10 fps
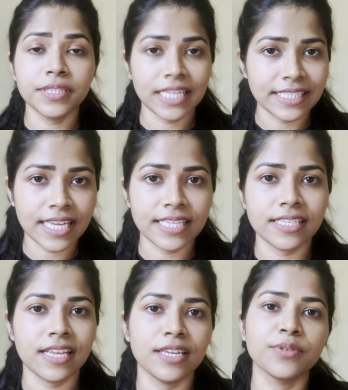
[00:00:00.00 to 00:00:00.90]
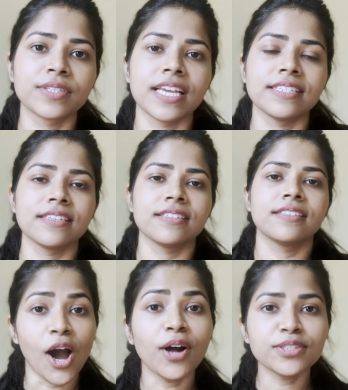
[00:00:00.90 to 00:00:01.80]
test cases and use
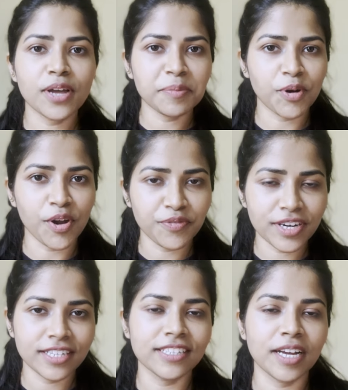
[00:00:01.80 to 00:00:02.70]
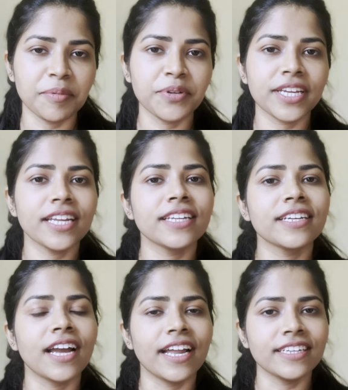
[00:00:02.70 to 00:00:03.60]
cases. Also, I'm confident in
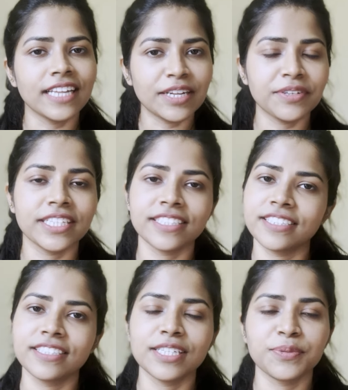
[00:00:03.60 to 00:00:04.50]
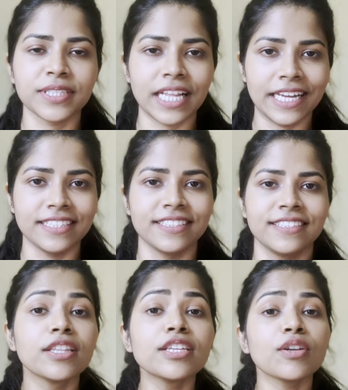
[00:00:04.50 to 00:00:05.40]
communicating and delivering the result with
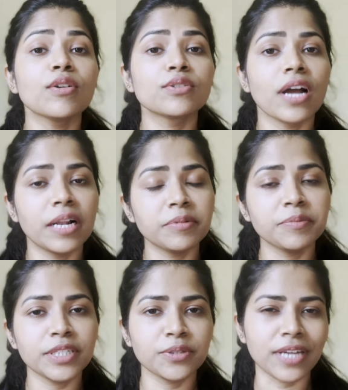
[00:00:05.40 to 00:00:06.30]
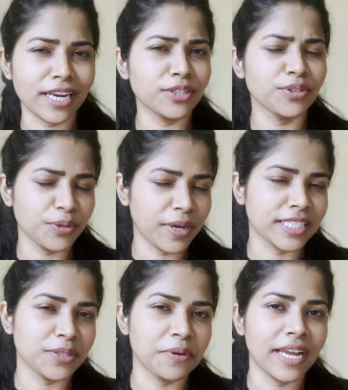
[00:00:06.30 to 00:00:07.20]
clients. This also helped me to get into
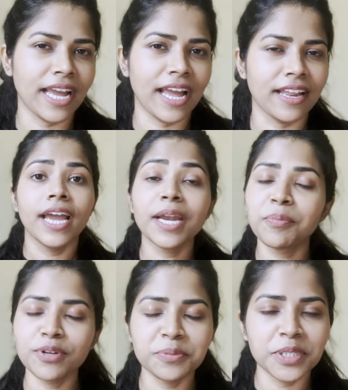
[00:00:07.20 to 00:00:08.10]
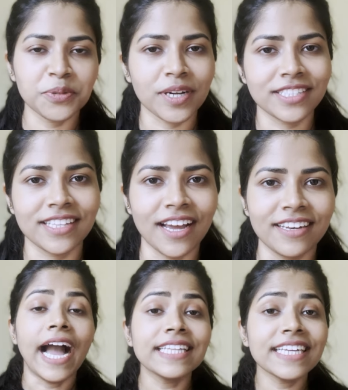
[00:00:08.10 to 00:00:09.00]
UX UI and it pulled me towards
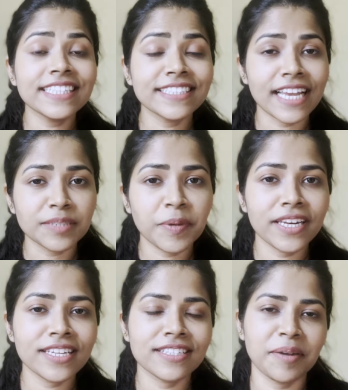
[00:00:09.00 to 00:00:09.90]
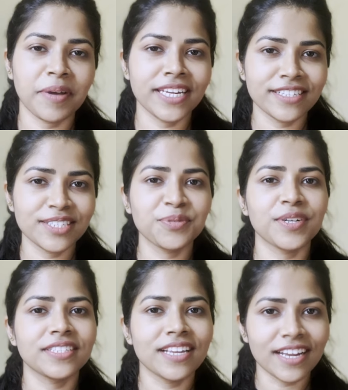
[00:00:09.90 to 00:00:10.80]
that. I think this experience and my interest
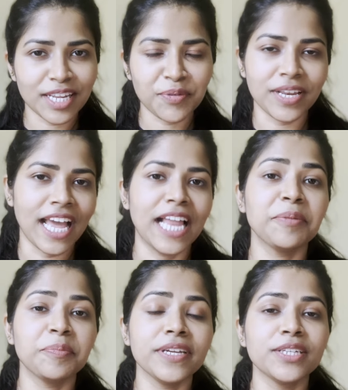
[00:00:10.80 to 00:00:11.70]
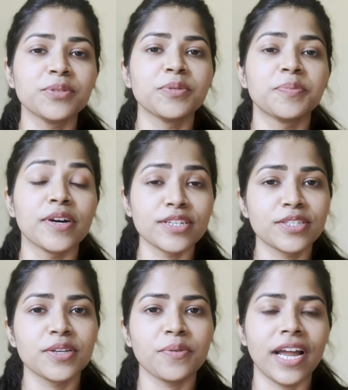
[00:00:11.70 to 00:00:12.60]
towards learning will help me to
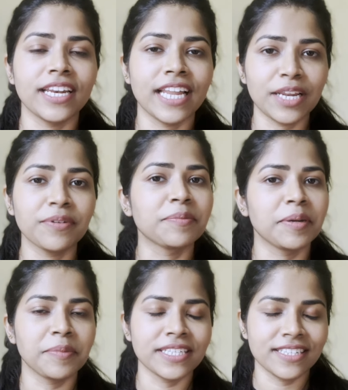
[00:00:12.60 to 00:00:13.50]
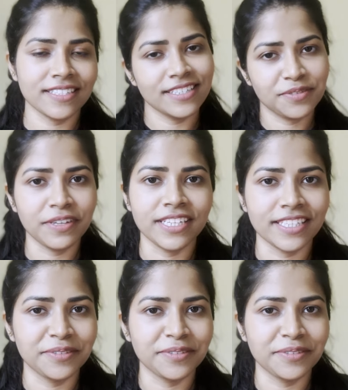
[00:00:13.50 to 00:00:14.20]
pursue and deliver my best in this field as